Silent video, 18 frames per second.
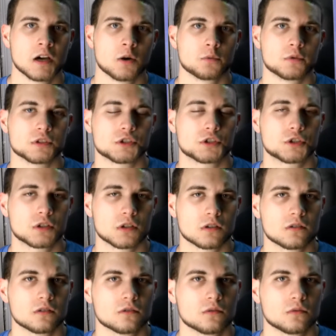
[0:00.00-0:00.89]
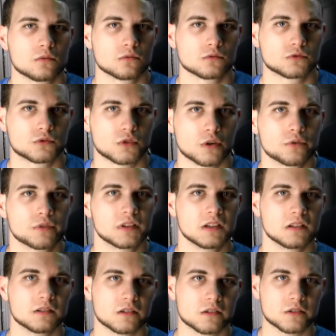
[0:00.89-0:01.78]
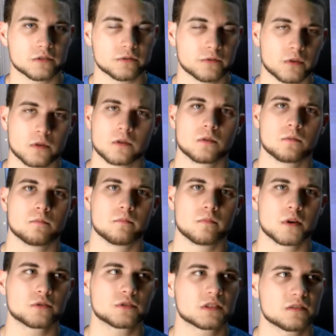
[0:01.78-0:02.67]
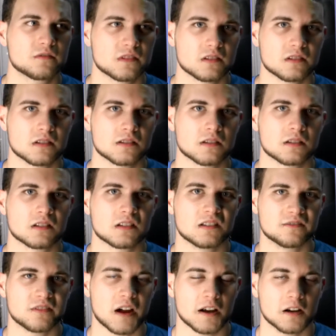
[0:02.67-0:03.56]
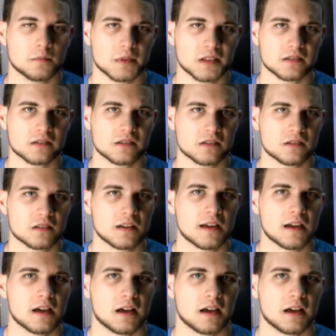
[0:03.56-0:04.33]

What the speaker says: which show growth yields for most of the environments.